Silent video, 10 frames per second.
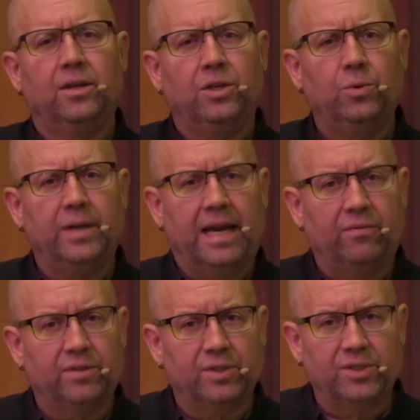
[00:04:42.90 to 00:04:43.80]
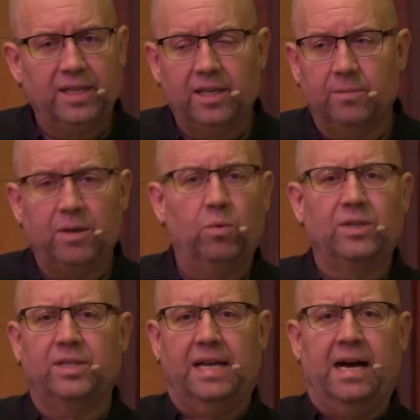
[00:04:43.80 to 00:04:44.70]
You would have to seek him. He
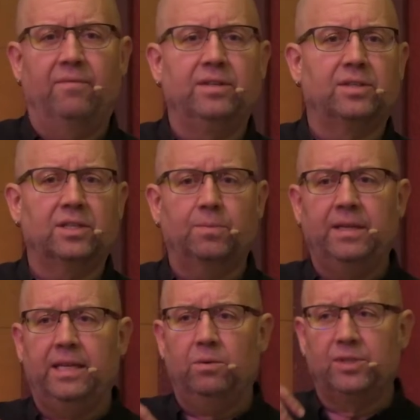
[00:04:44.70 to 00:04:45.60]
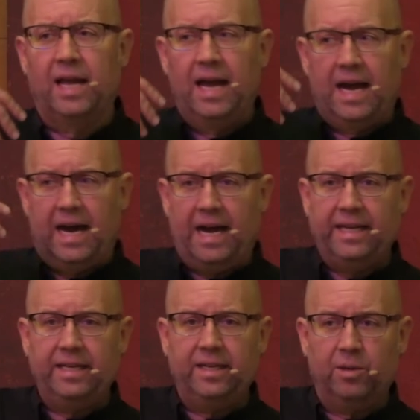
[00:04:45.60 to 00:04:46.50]
wasn't obvious. Doesn't mean he was
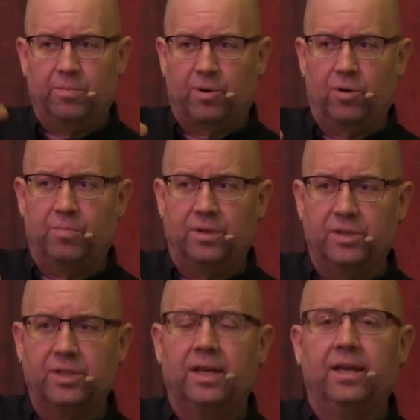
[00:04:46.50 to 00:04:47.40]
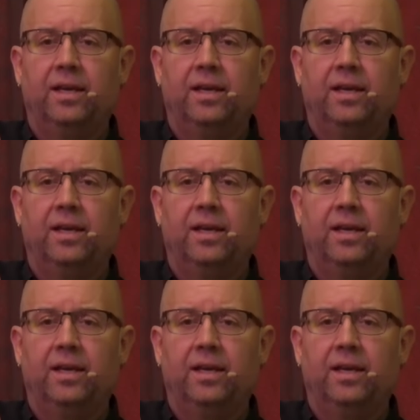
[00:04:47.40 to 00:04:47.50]
hiding in purpose.